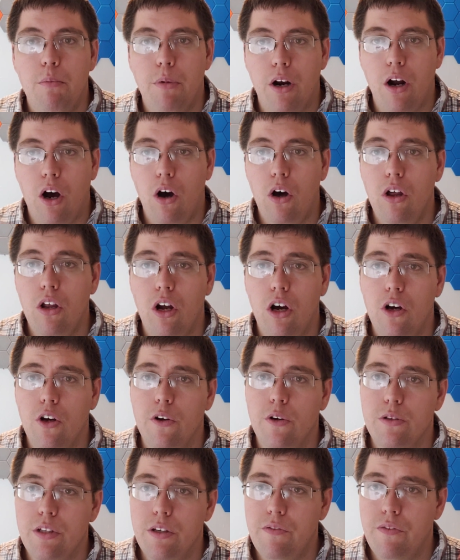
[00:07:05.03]
But all in all,
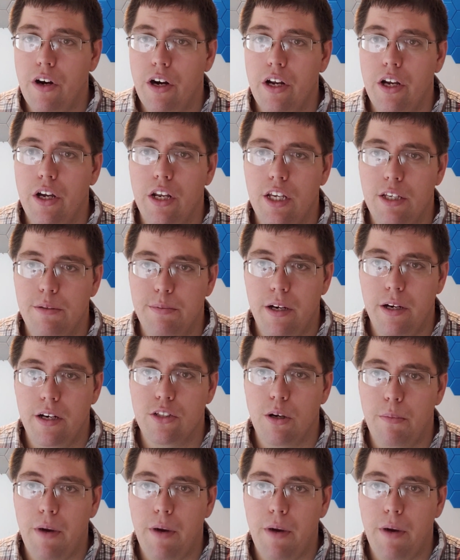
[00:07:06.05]
it was a very good experience.